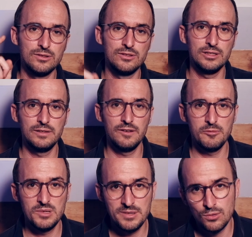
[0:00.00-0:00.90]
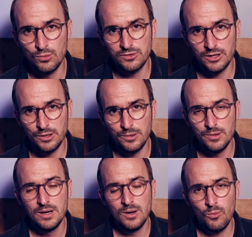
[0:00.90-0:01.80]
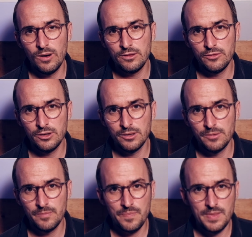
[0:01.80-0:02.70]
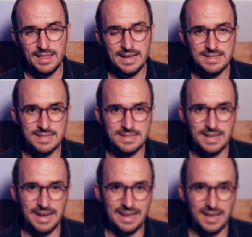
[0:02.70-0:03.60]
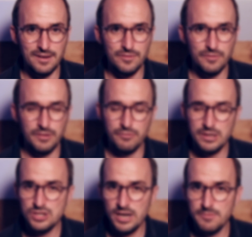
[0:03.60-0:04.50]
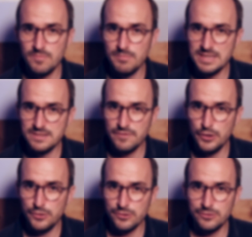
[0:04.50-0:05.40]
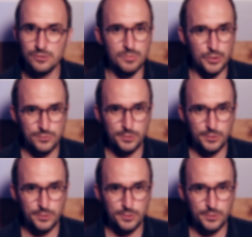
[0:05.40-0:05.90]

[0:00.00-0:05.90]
35mm is one of the lenses I have with which I miss focus the most.